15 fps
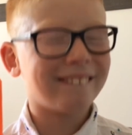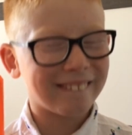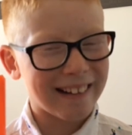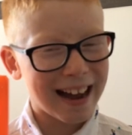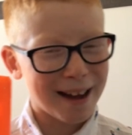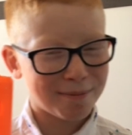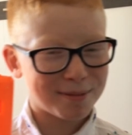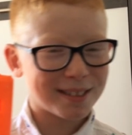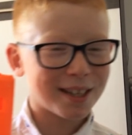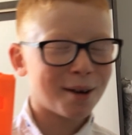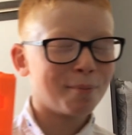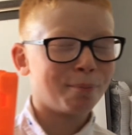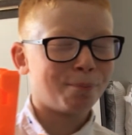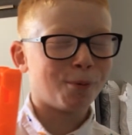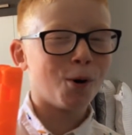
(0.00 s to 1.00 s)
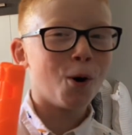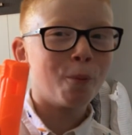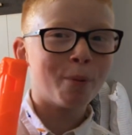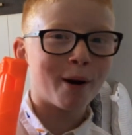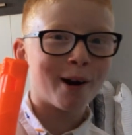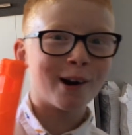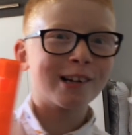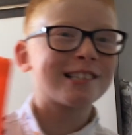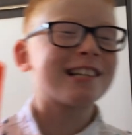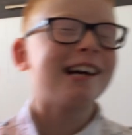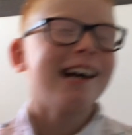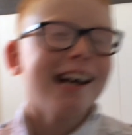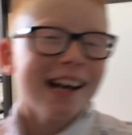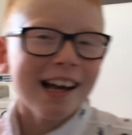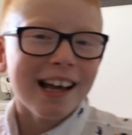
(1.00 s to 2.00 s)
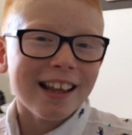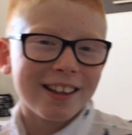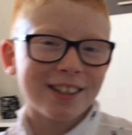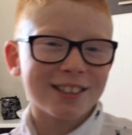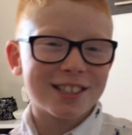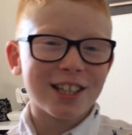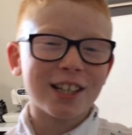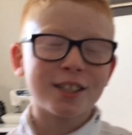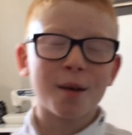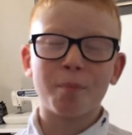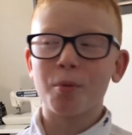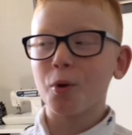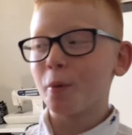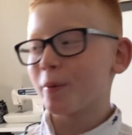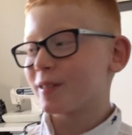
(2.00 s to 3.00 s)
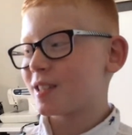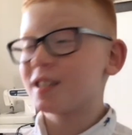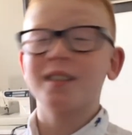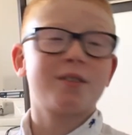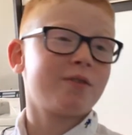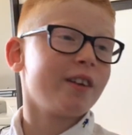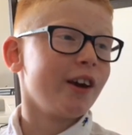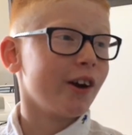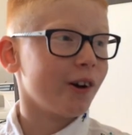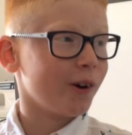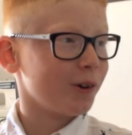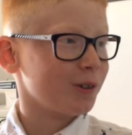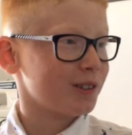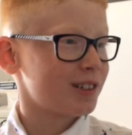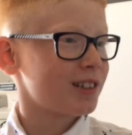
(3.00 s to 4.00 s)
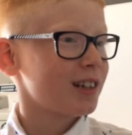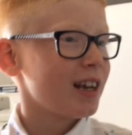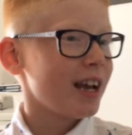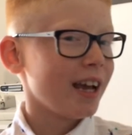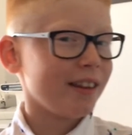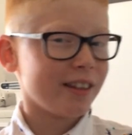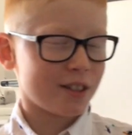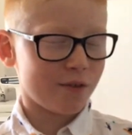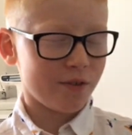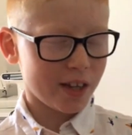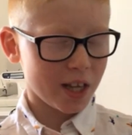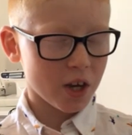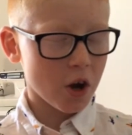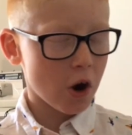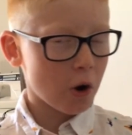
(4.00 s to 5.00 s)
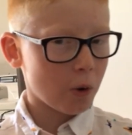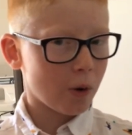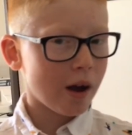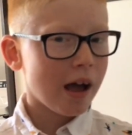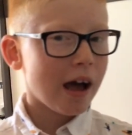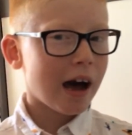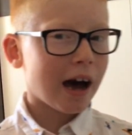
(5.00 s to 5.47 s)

wraps up bloopers. There's tons of bloopers in this video.